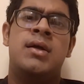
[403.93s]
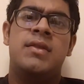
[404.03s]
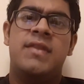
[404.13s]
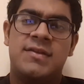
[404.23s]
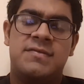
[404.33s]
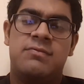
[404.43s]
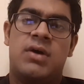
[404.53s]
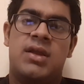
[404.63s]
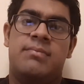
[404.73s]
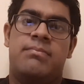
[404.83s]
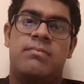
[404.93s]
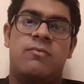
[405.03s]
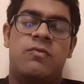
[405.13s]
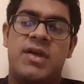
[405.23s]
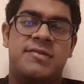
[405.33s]
That's one
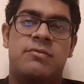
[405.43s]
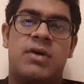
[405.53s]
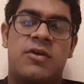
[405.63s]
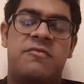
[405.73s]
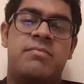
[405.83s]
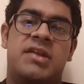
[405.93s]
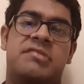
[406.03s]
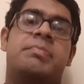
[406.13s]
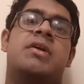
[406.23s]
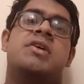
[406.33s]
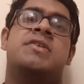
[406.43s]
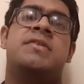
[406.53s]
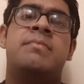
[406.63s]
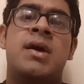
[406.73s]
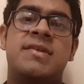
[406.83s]
of my
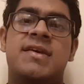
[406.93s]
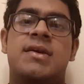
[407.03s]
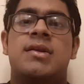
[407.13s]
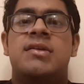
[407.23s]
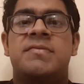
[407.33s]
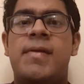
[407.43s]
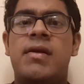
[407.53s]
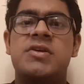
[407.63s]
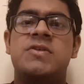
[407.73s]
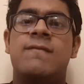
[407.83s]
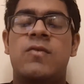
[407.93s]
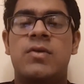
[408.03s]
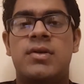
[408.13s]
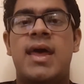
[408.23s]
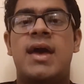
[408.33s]
inspirations. My second inspiration
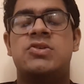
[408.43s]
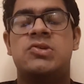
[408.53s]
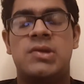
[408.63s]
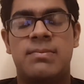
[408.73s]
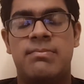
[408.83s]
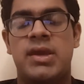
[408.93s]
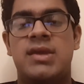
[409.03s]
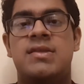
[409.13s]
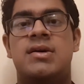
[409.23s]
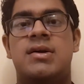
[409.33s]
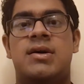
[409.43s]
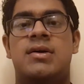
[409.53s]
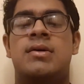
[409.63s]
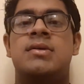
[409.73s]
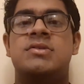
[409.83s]
would actually be
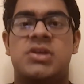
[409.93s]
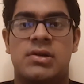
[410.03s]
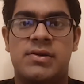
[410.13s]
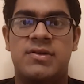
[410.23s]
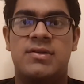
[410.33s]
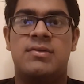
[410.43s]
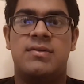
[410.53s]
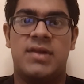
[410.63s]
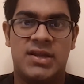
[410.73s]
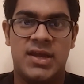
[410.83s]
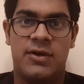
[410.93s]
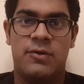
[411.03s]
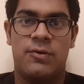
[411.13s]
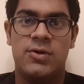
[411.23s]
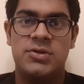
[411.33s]
the children that I
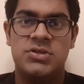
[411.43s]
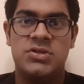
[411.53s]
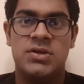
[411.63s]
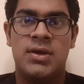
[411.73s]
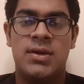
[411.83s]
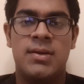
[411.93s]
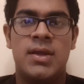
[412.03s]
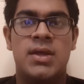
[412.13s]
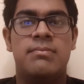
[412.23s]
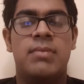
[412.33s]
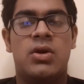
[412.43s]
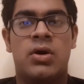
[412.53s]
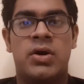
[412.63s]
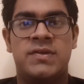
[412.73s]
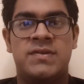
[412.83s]
coach,
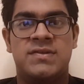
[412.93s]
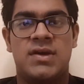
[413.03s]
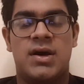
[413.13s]
because